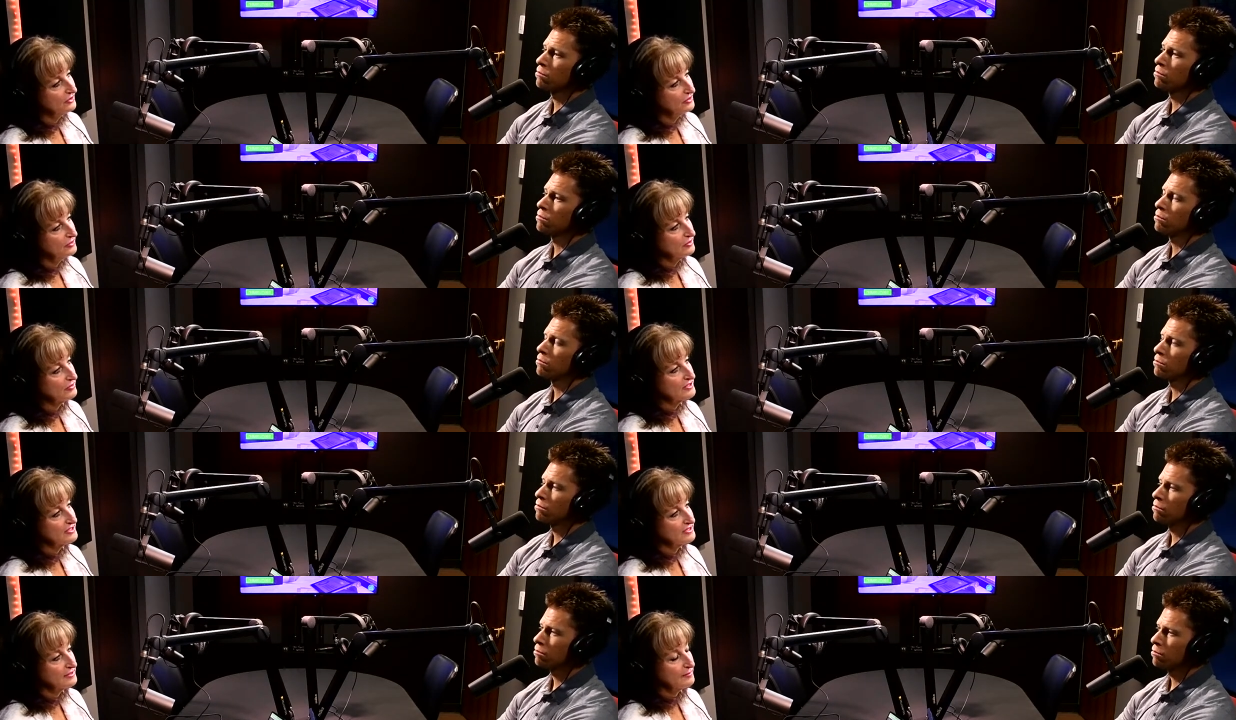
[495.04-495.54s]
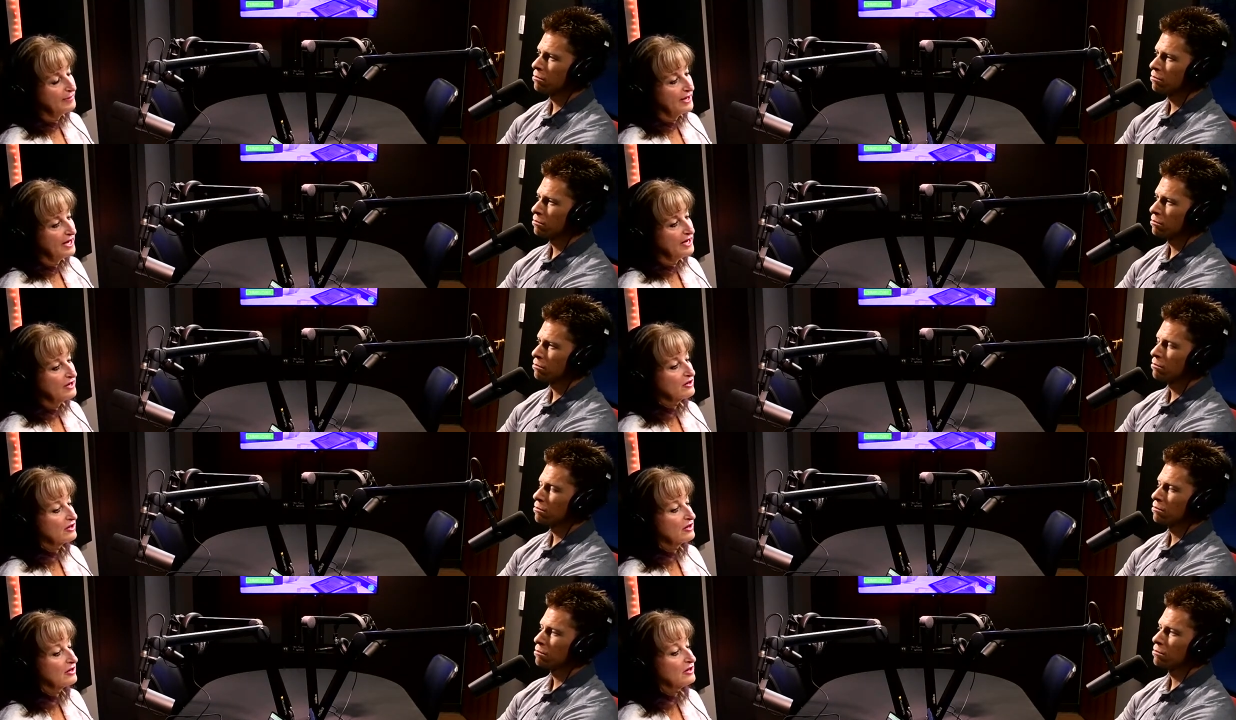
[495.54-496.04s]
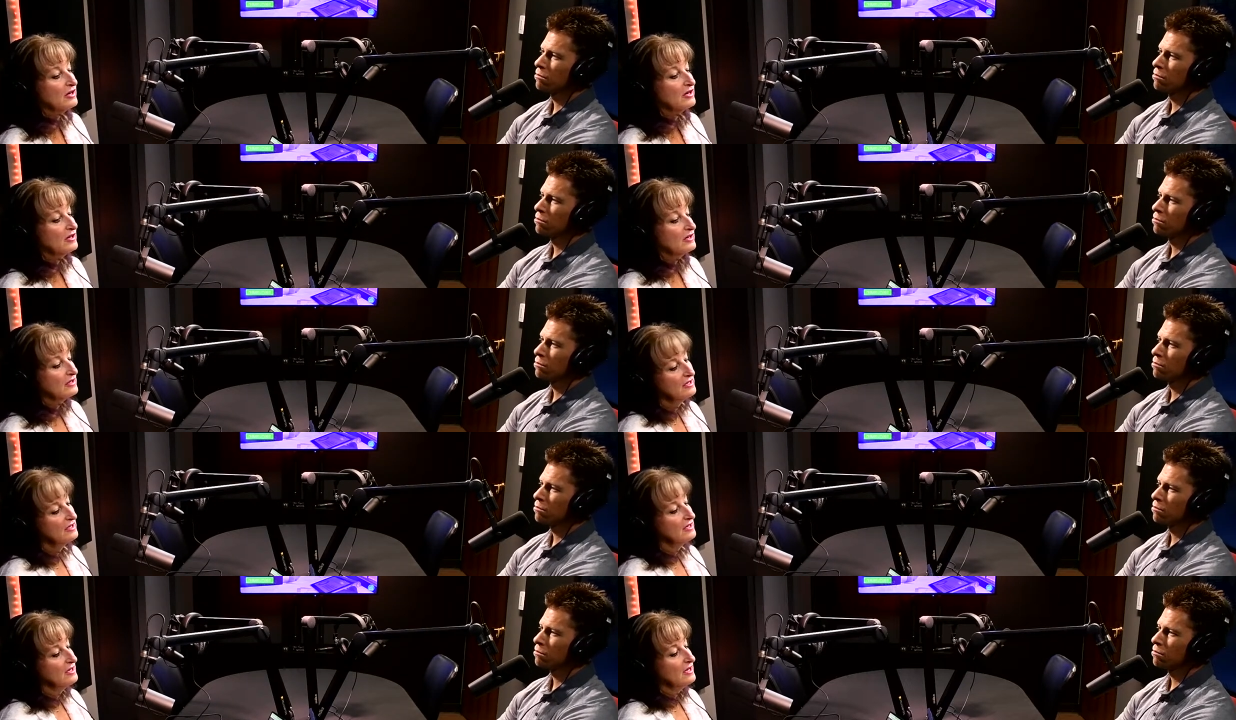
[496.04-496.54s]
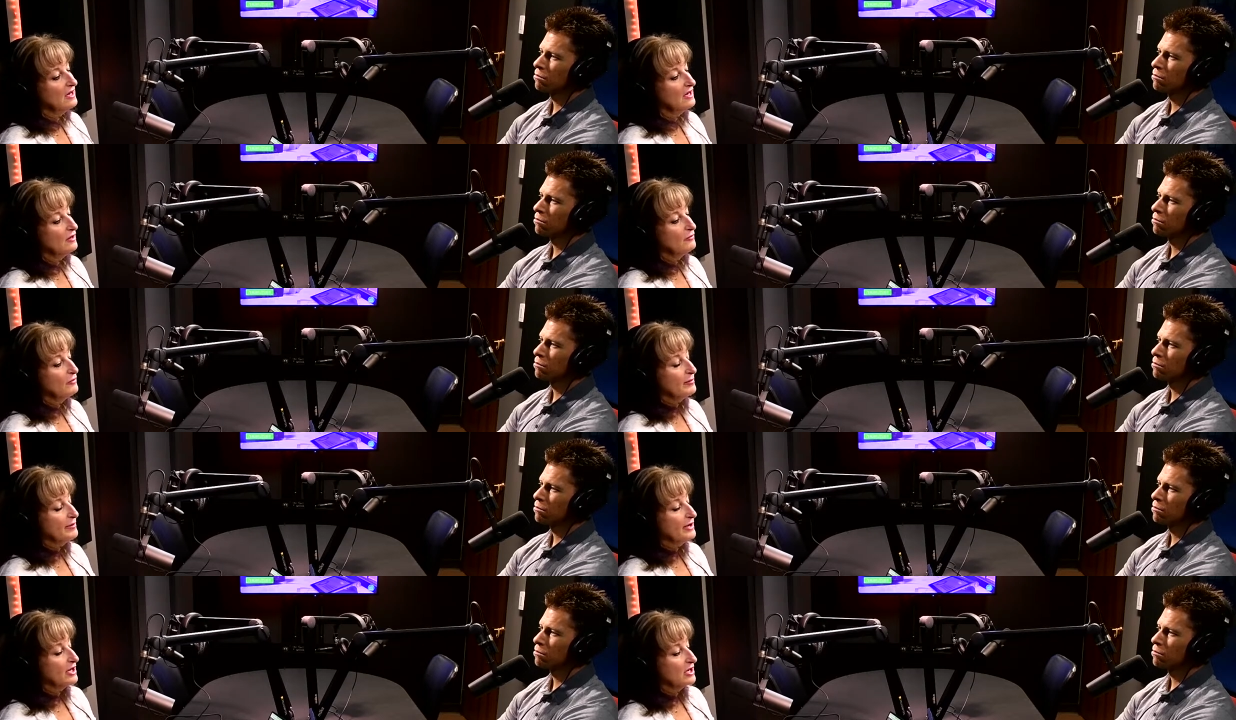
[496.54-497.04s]
Speaker 1: too, as a banker
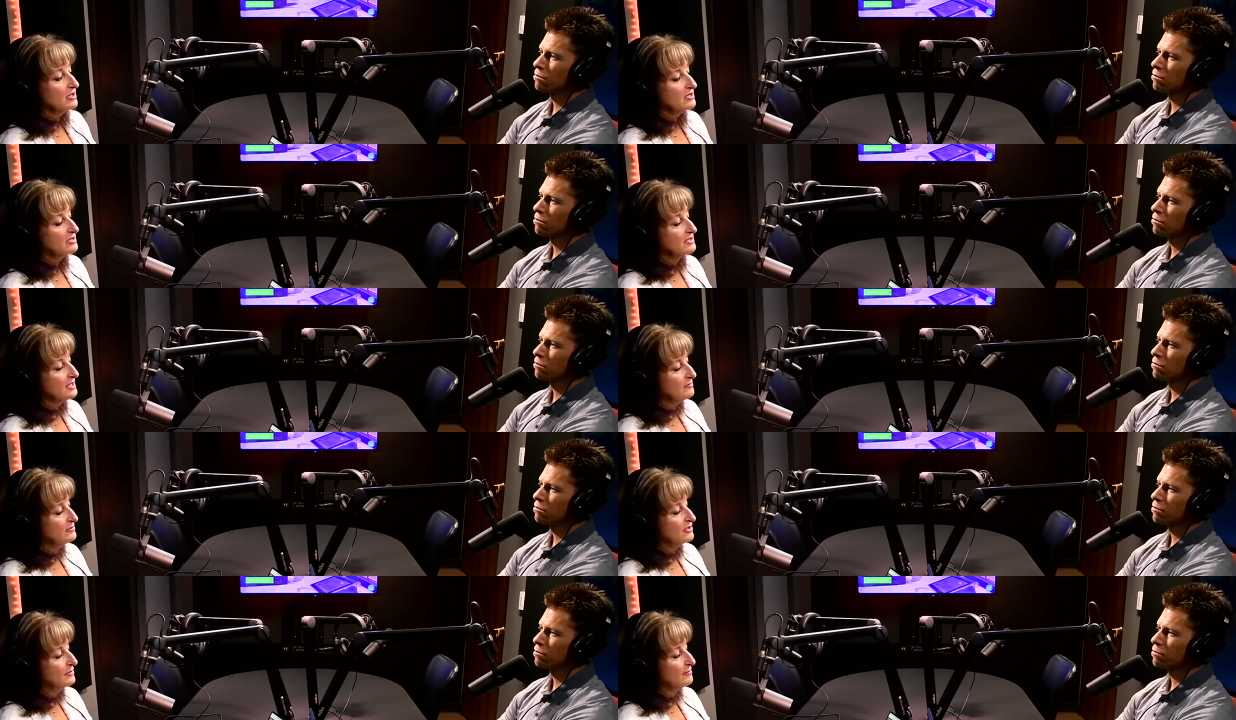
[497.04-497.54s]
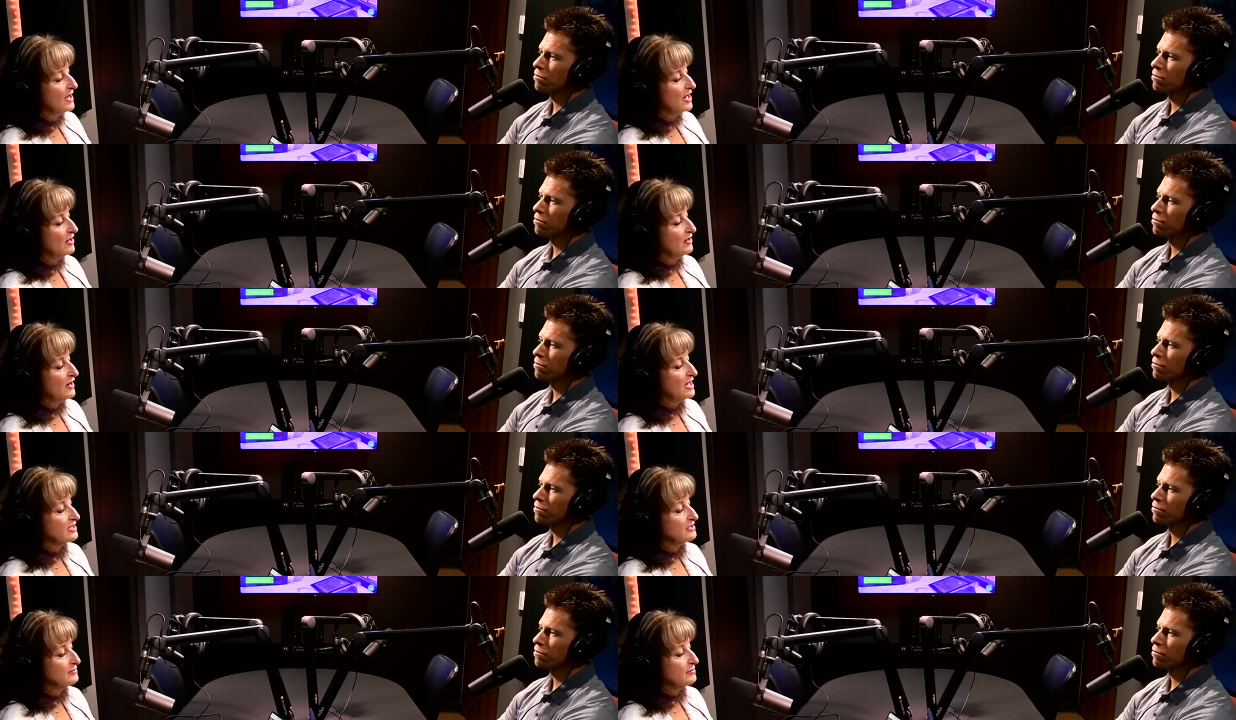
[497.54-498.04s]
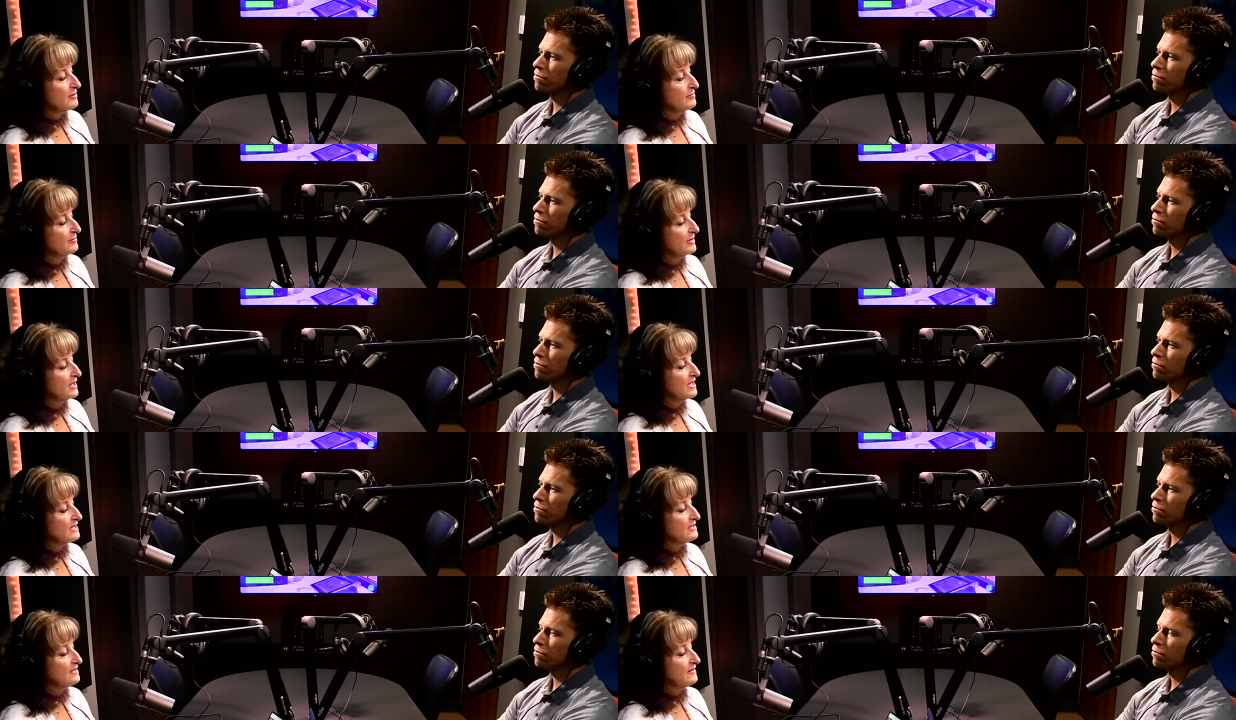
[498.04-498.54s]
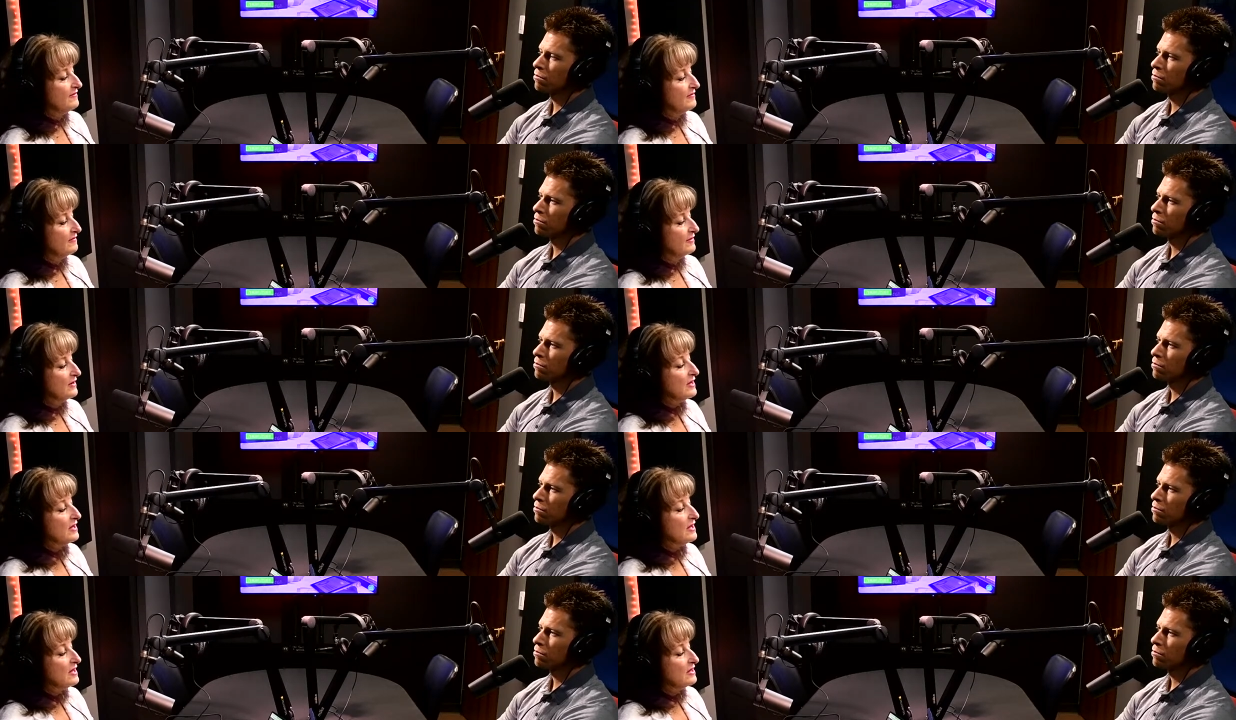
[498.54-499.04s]
would be a good subject matter expert because
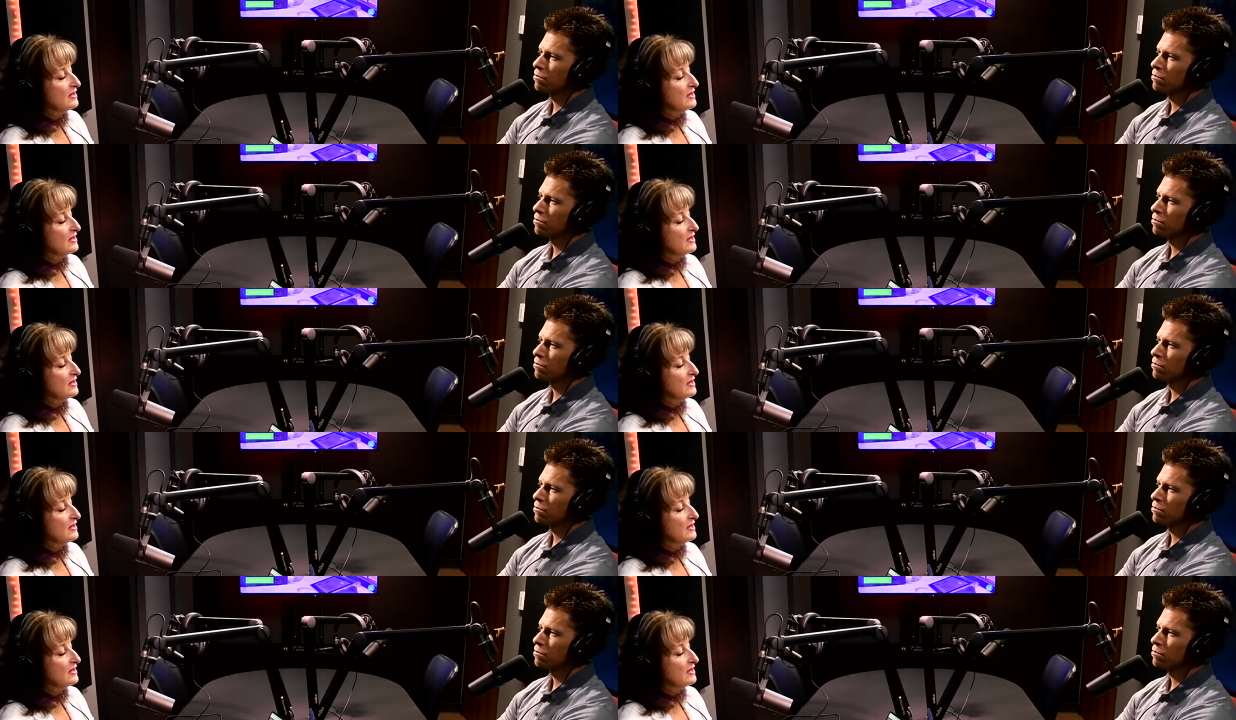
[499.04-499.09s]
if